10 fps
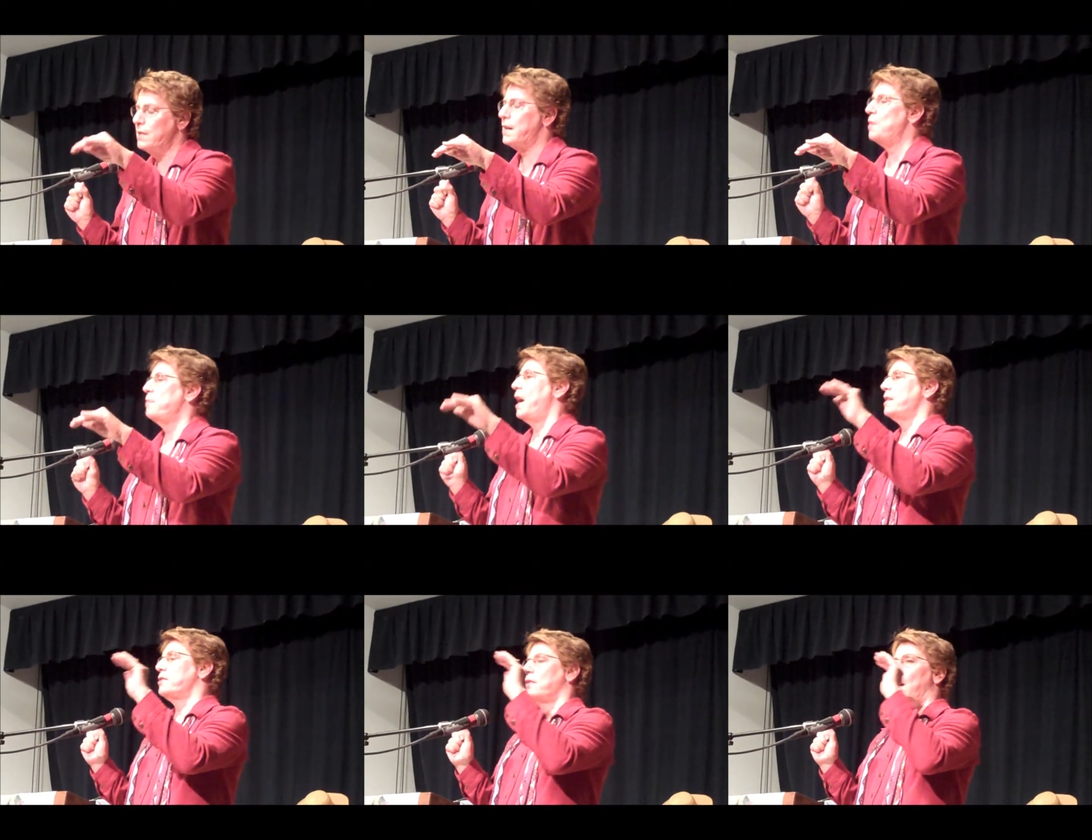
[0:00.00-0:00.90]
step
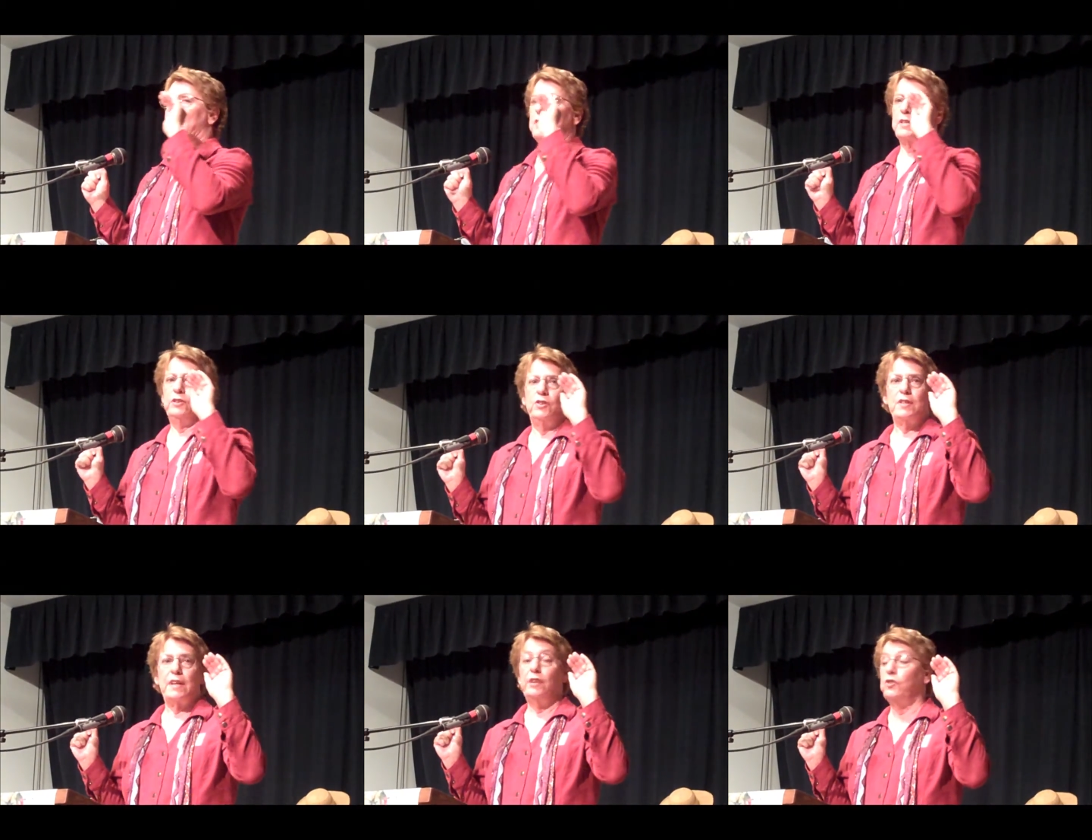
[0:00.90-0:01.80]
past her office, and she
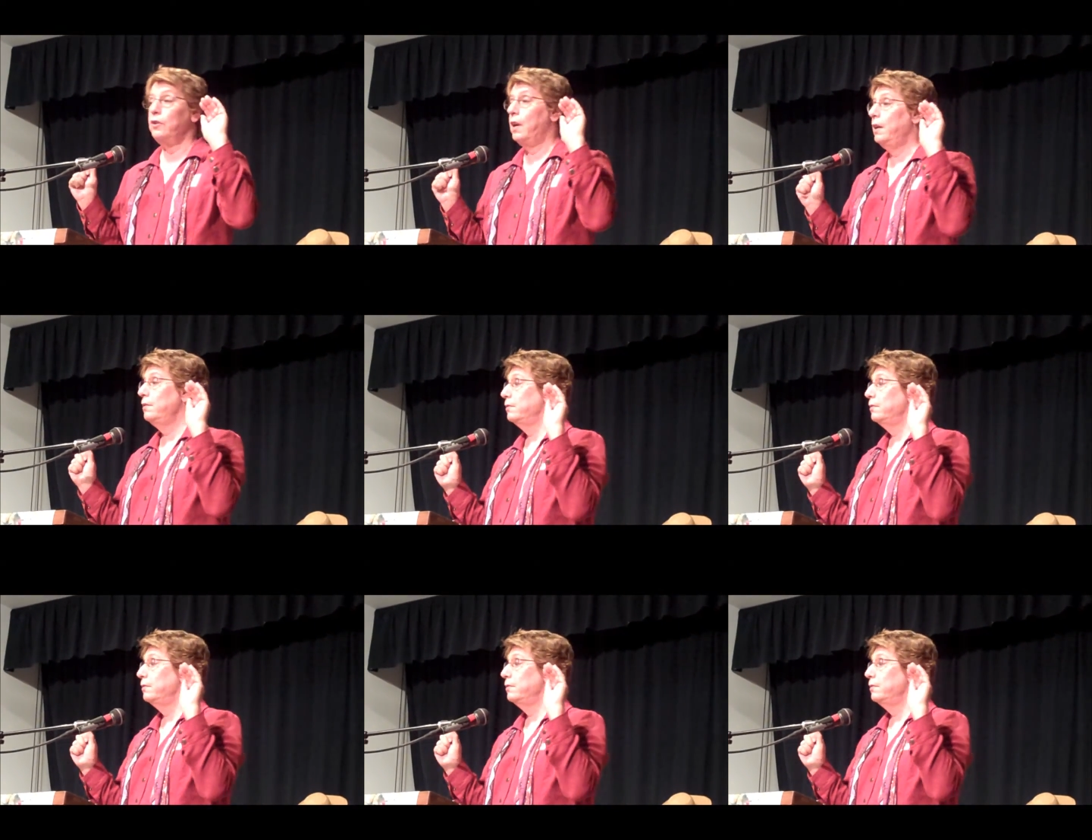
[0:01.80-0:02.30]
said, Judy,